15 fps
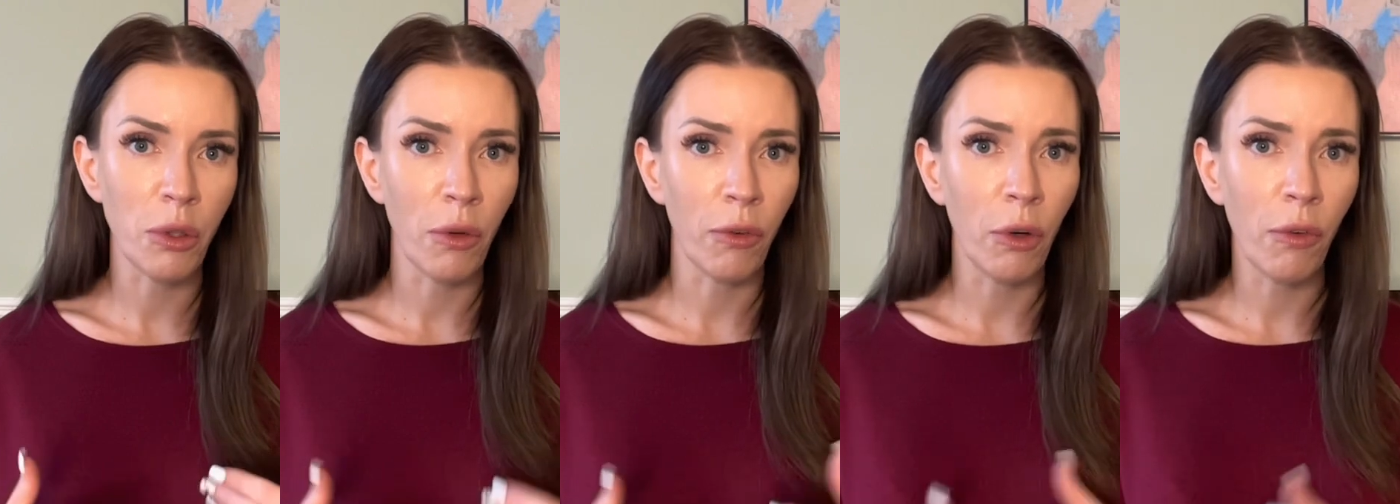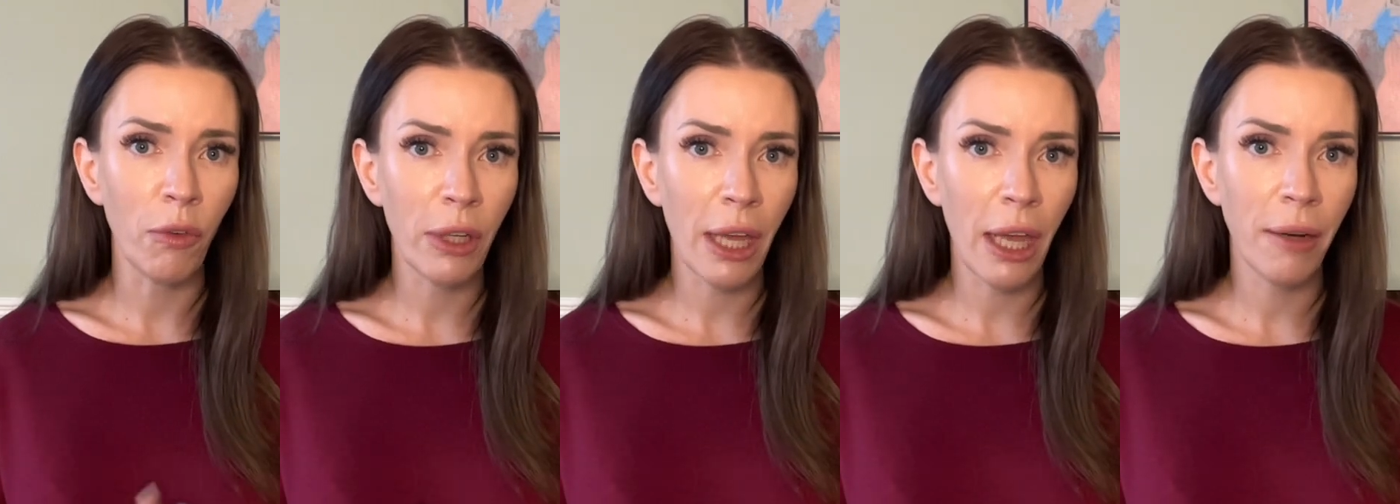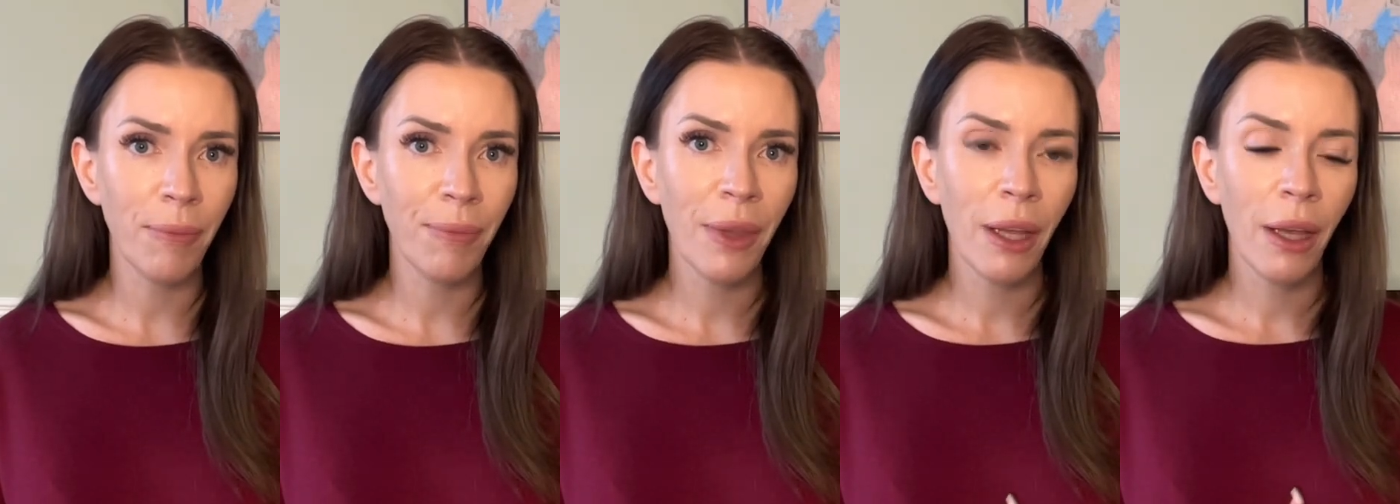over and over
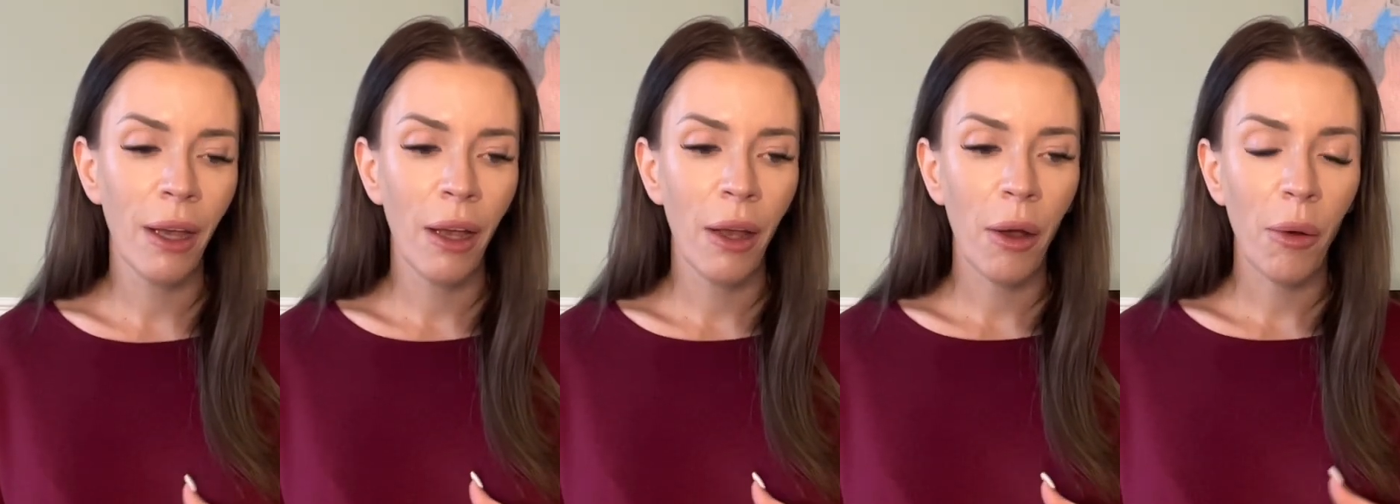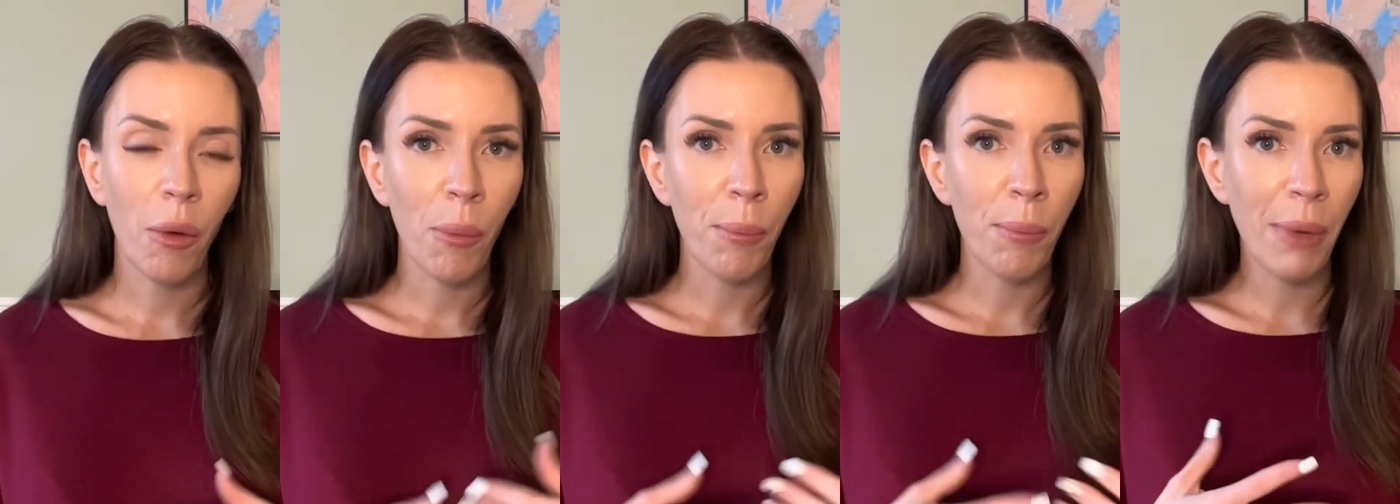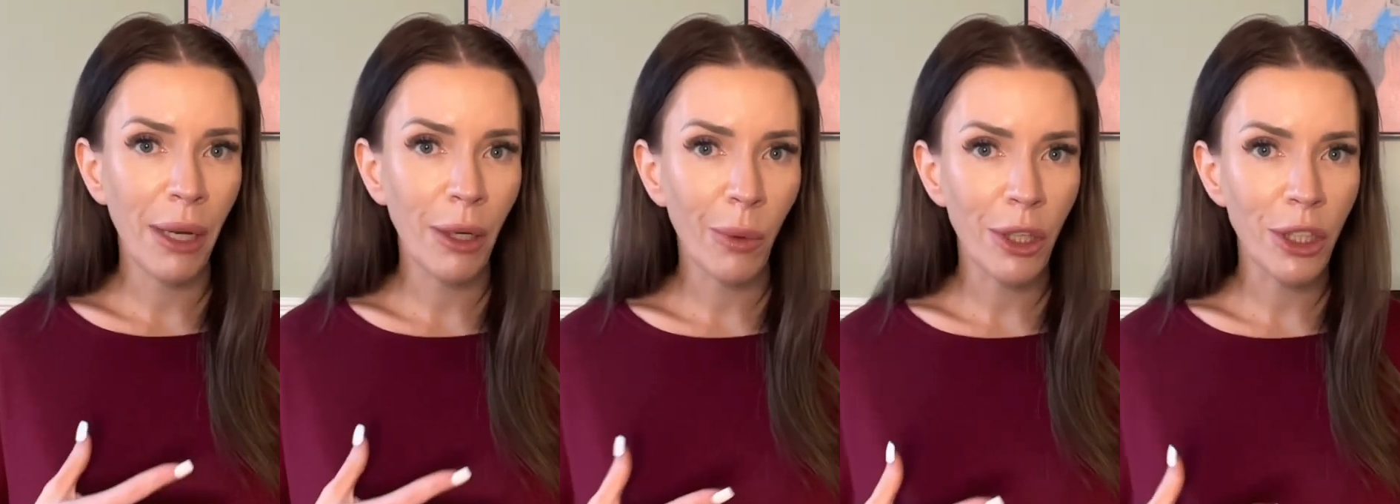again.
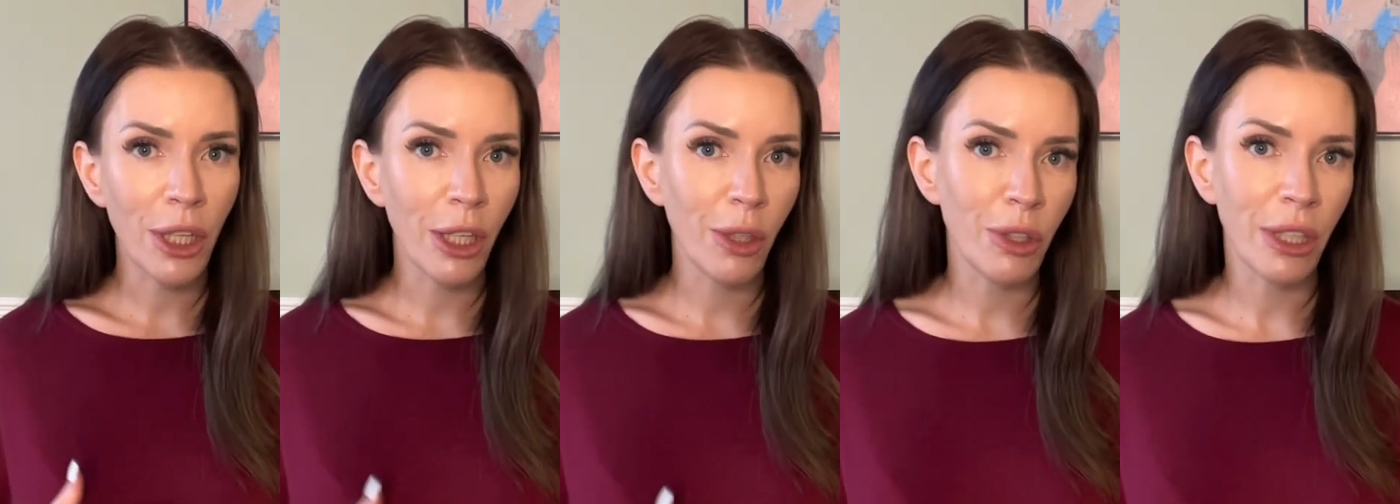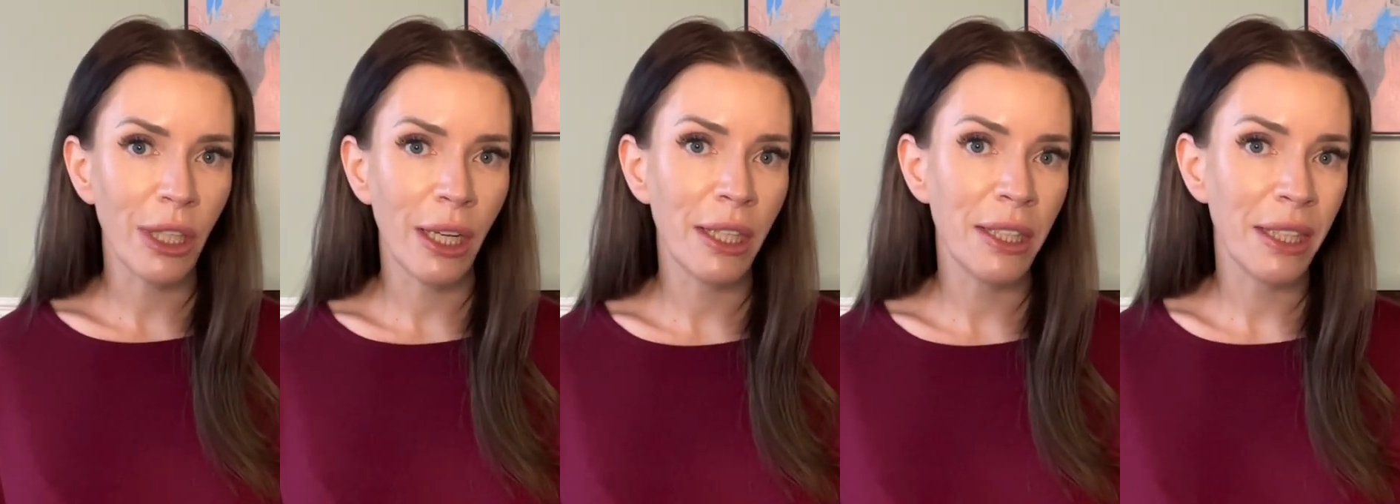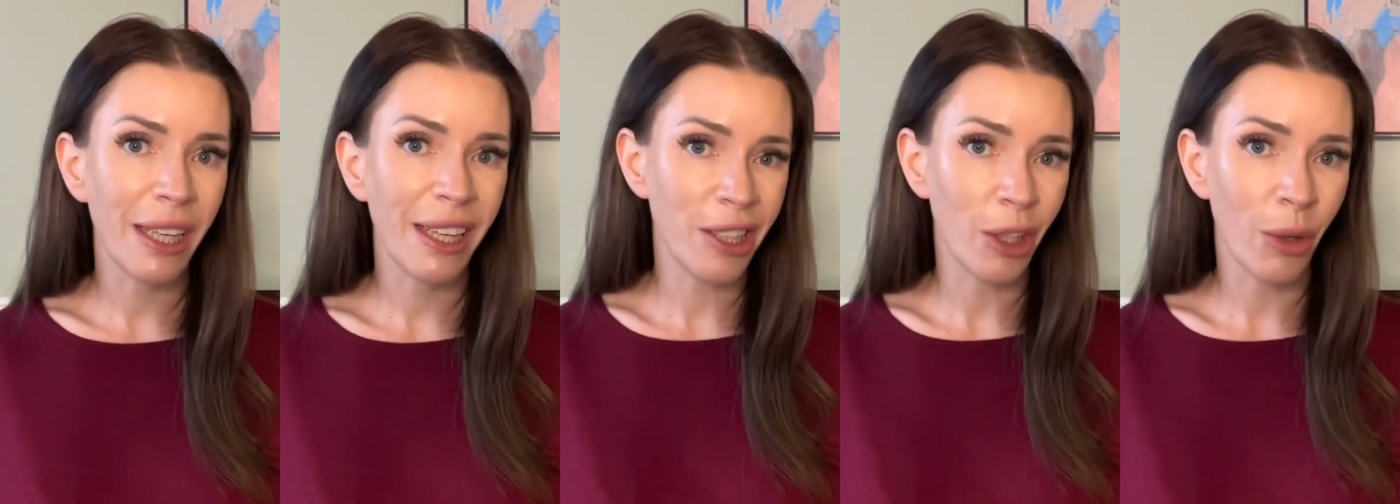Main question I usually get is
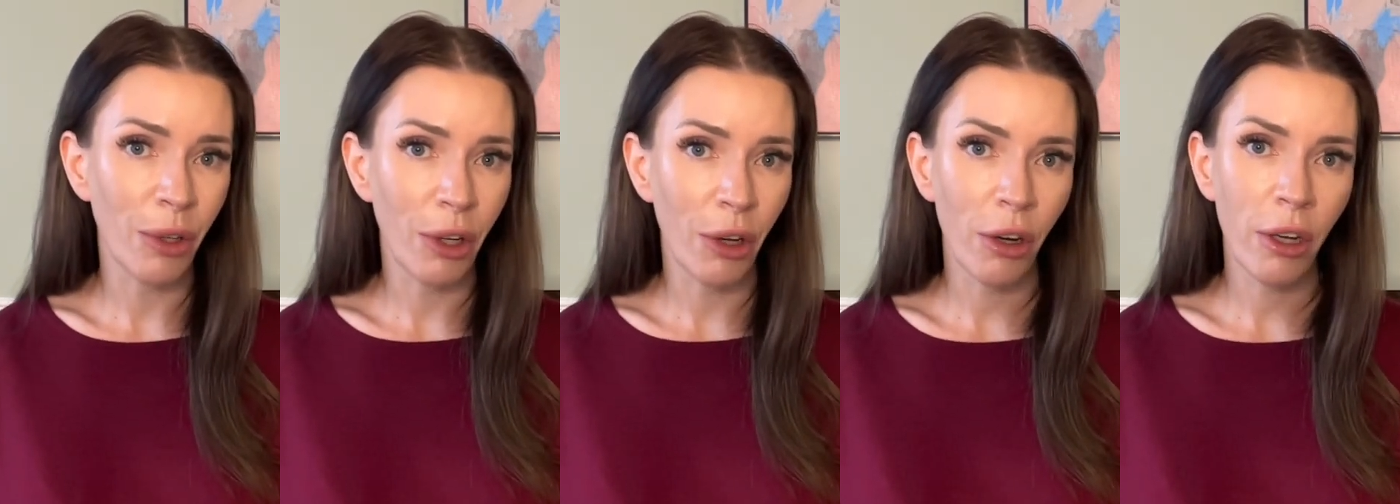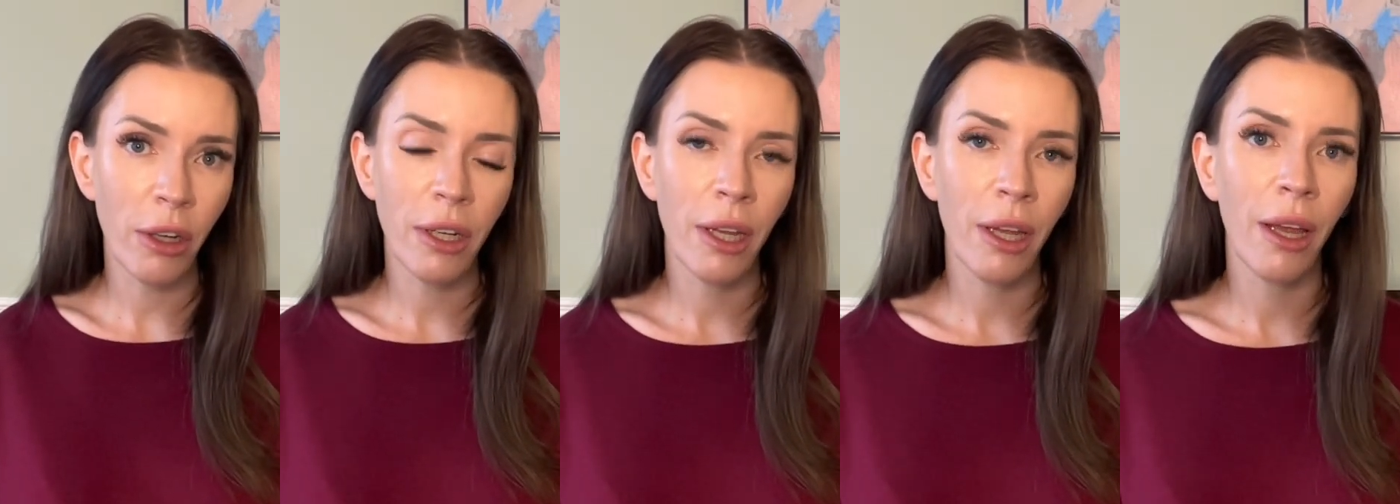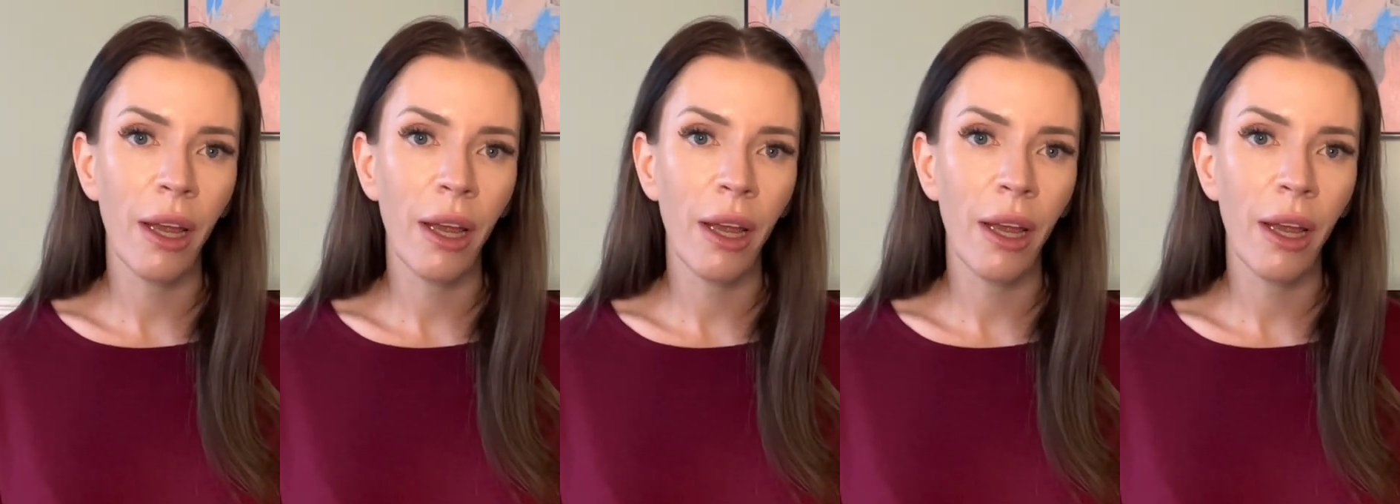it going to hurt?